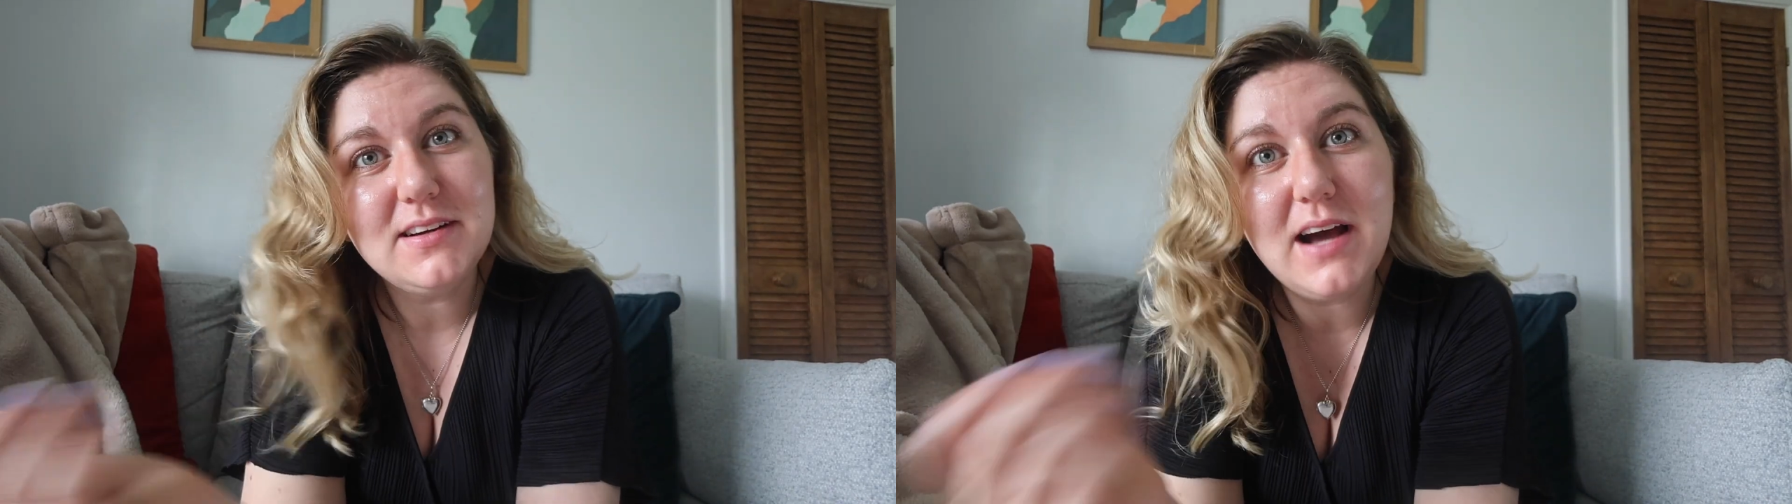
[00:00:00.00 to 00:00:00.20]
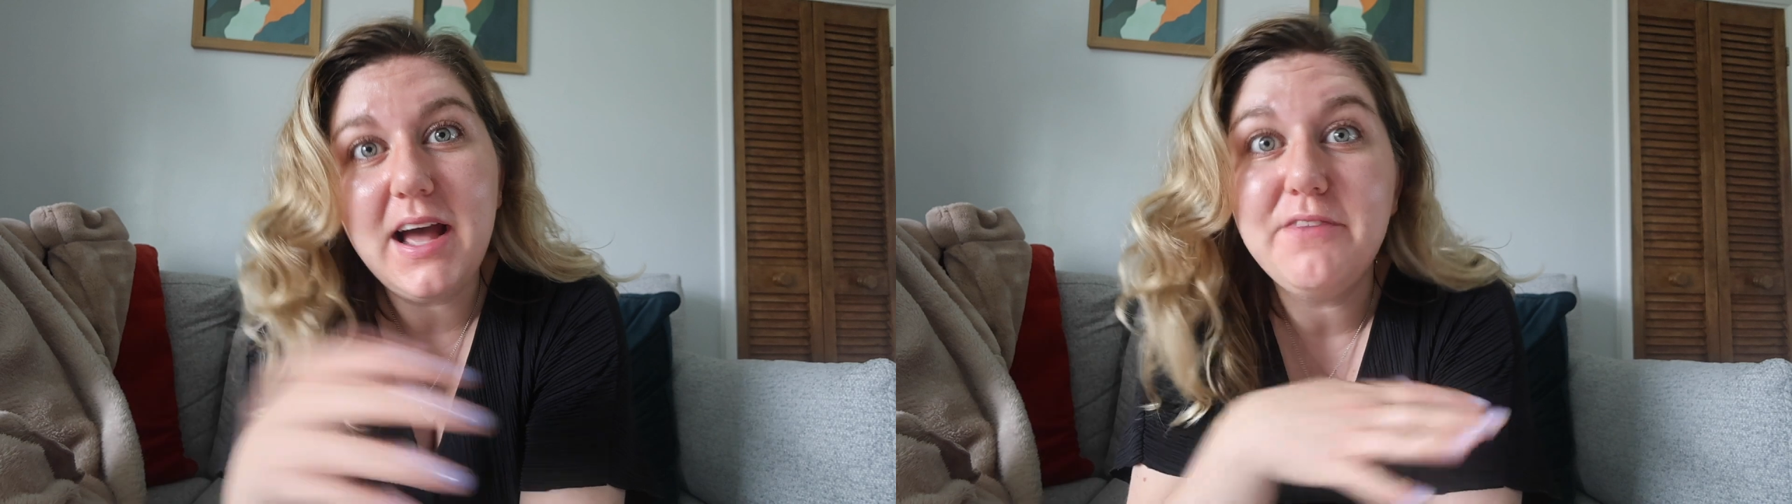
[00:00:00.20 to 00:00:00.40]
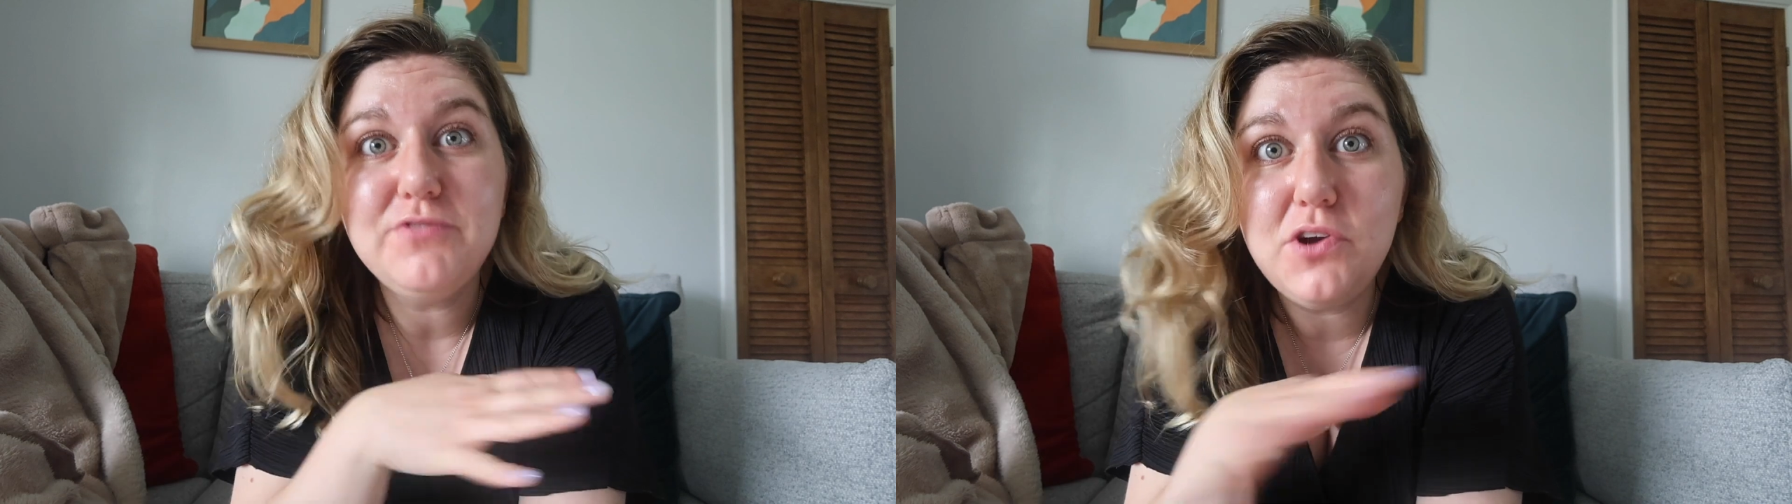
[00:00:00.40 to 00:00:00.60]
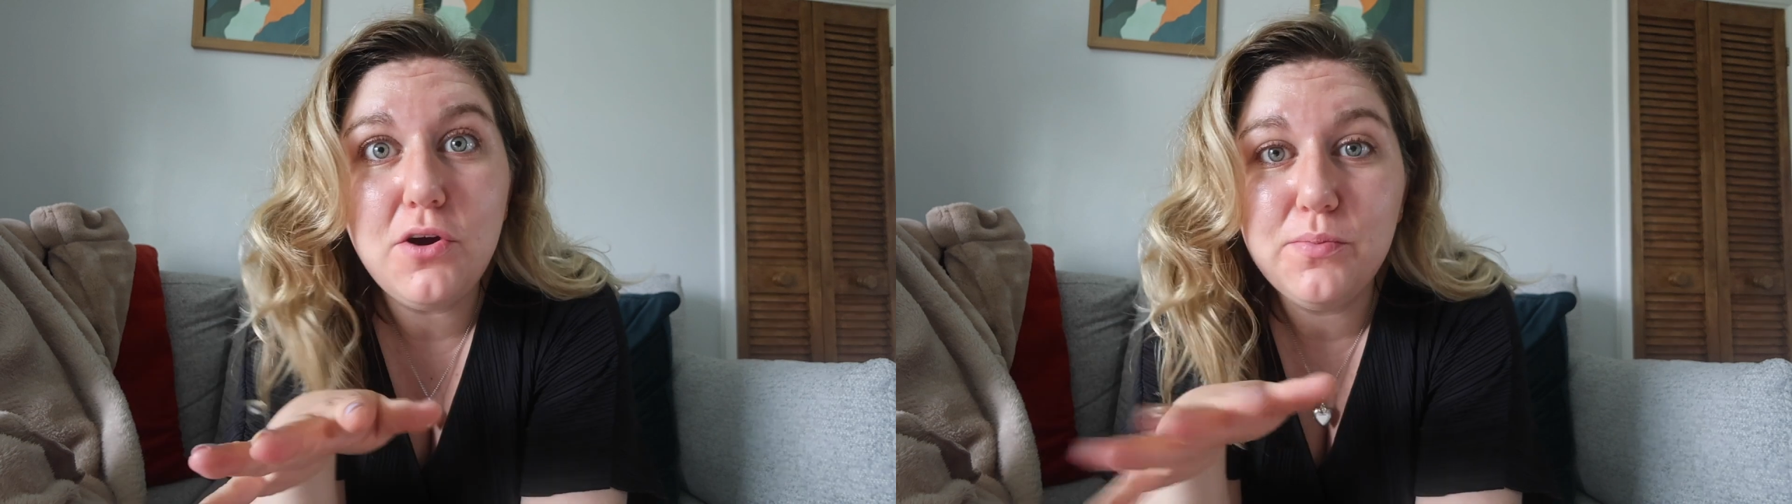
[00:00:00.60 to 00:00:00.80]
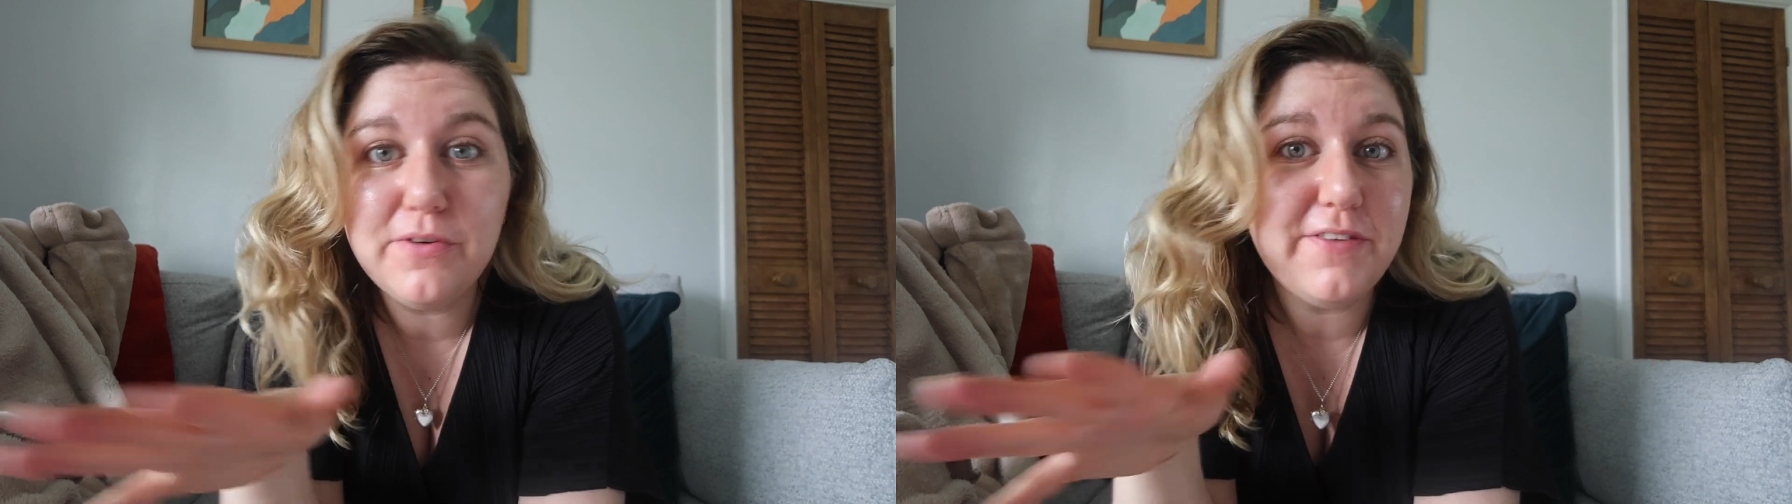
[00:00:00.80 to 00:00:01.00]
I have
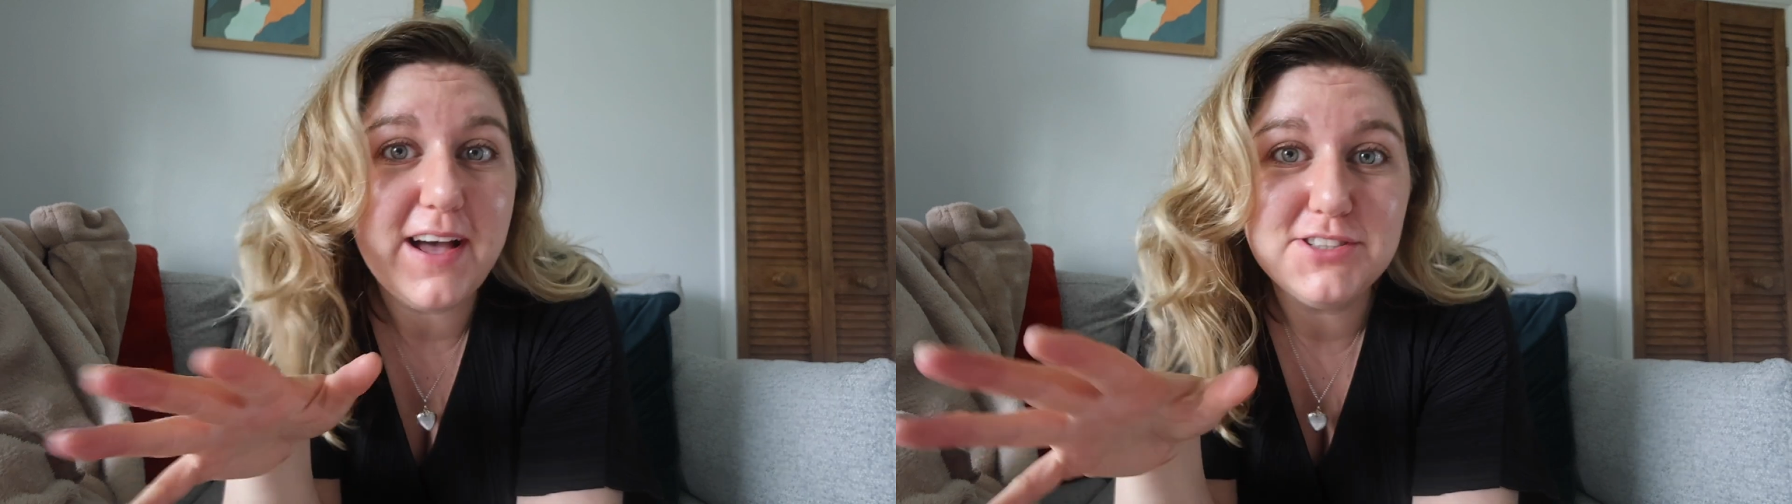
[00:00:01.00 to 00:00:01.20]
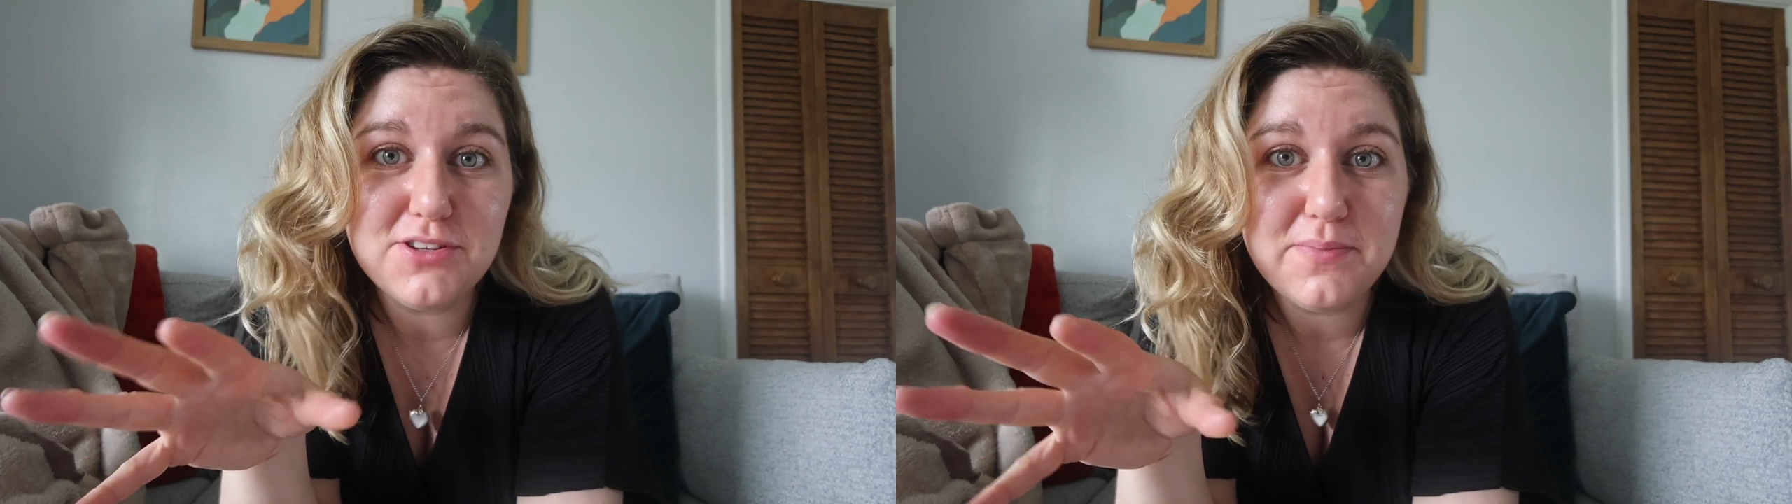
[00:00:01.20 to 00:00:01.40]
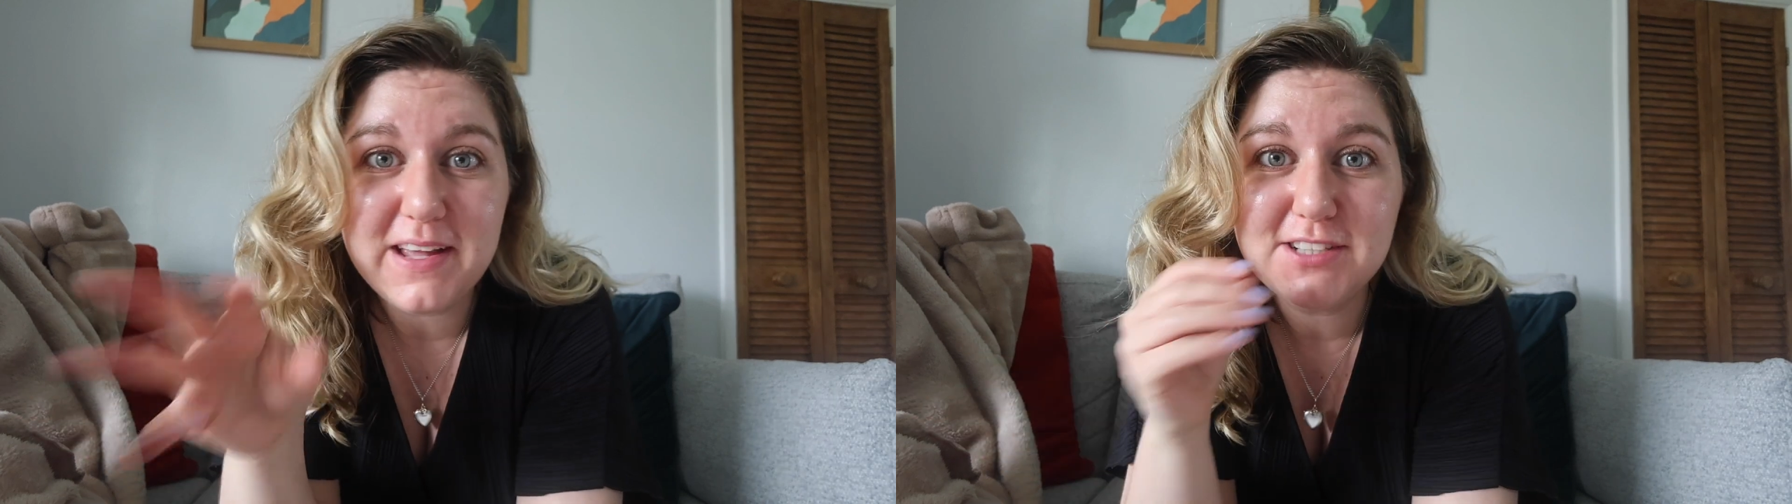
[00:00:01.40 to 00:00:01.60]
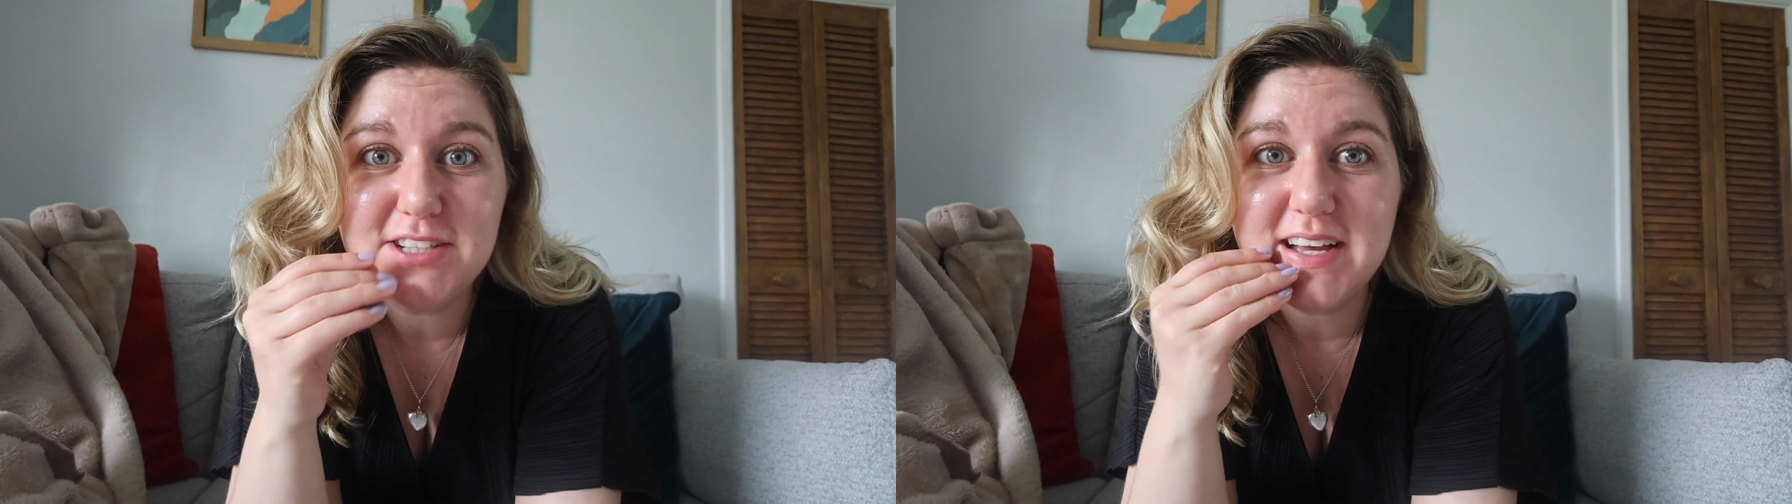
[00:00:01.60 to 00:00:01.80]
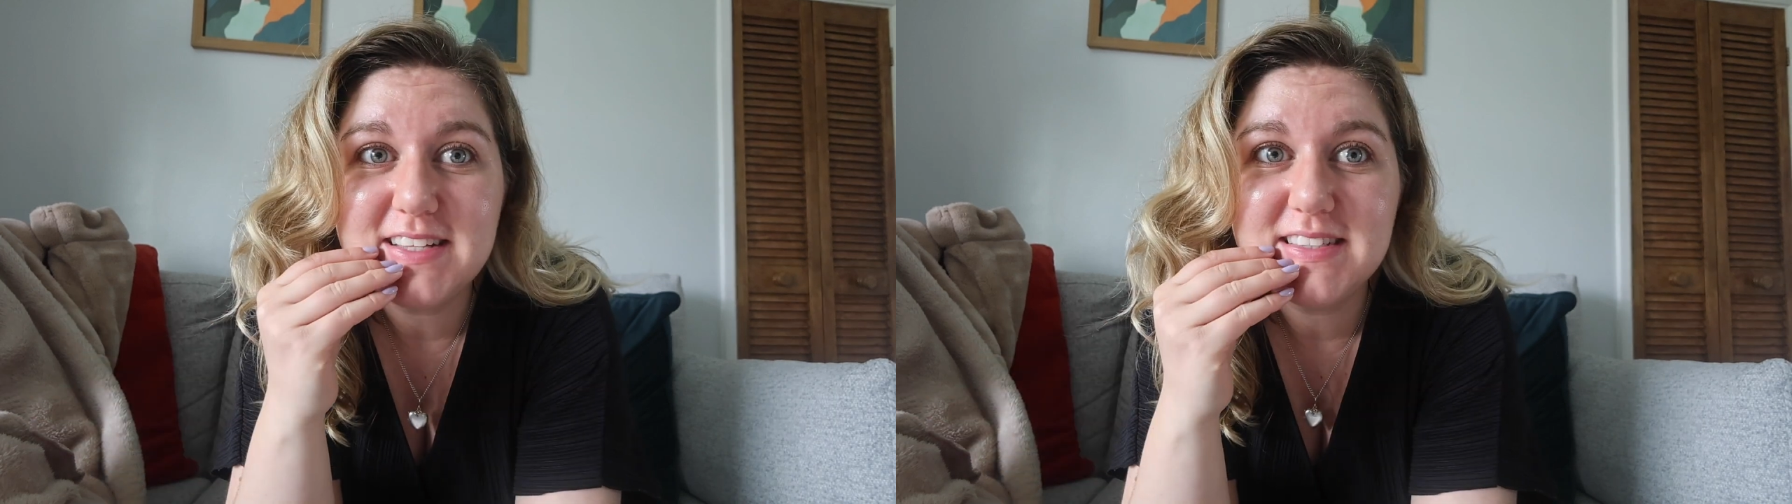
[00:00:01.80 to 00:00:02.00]
no professional
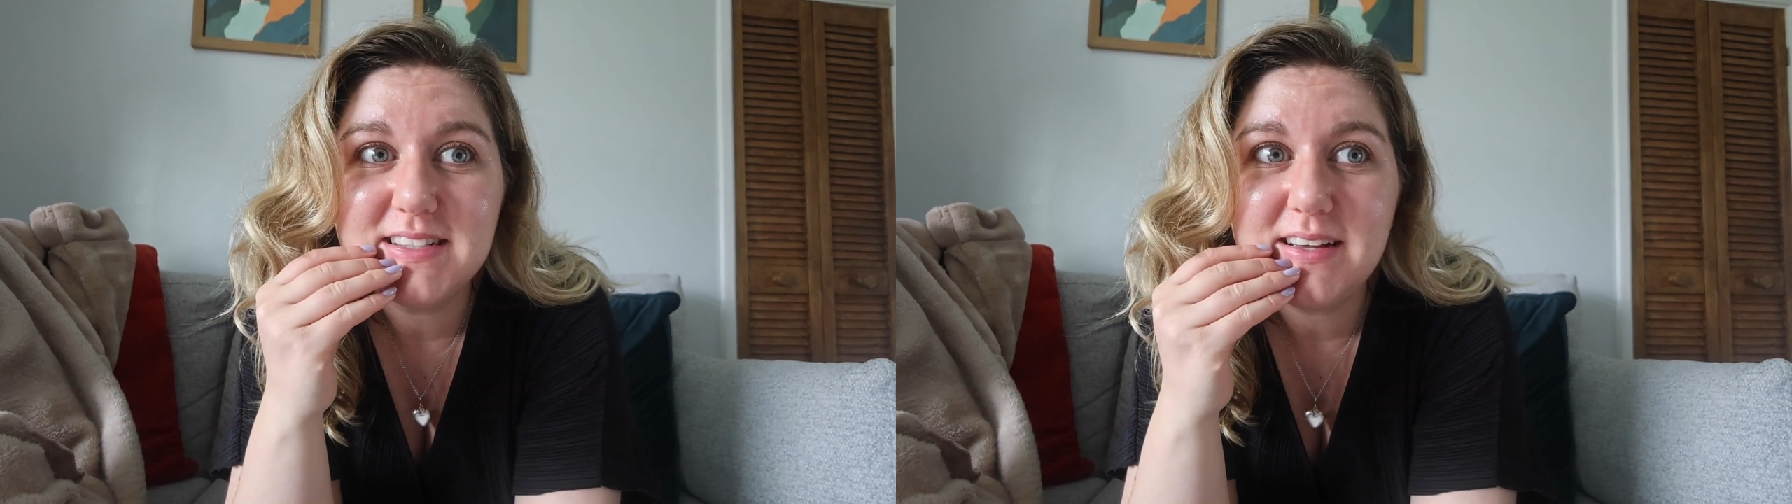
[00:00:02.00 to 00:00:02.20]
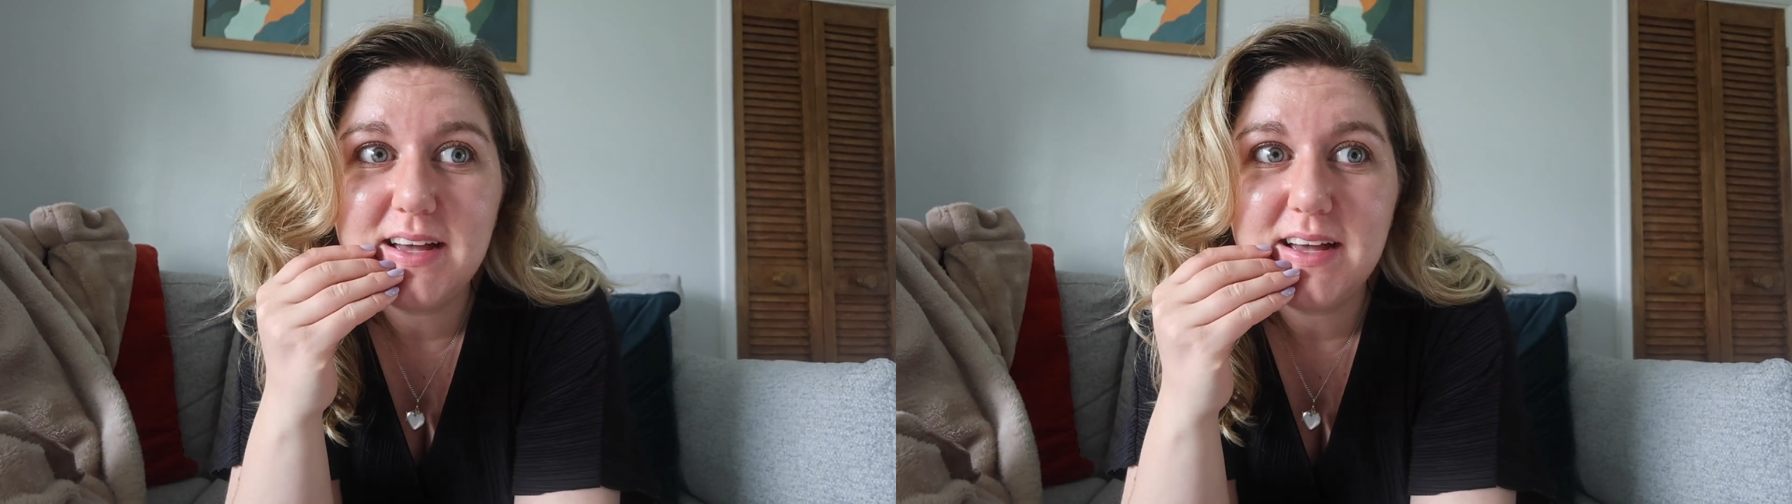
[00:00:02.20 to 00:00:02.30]
pictures